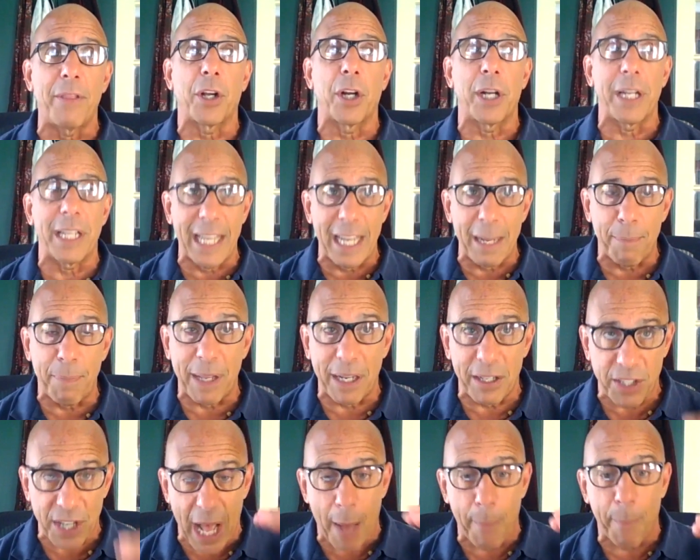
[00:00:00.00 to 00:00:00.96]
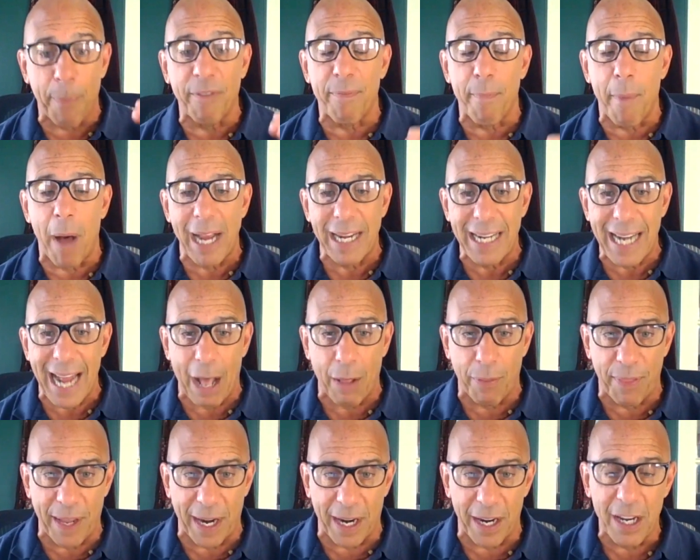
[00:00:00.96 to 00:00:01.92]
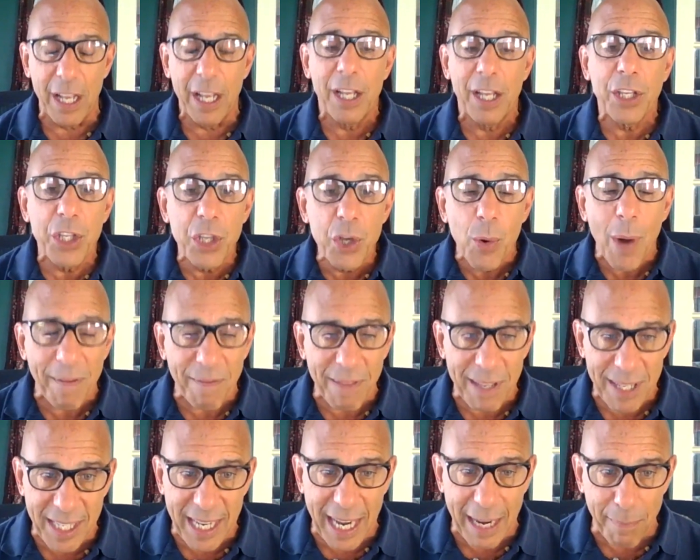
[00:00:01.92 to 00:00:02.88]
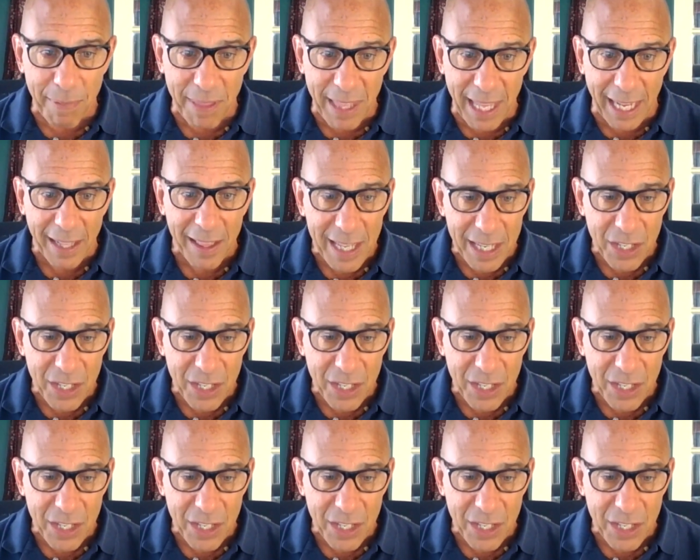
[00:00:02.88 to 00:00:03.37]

They're going to keep their top of mind out there. You have the same thing.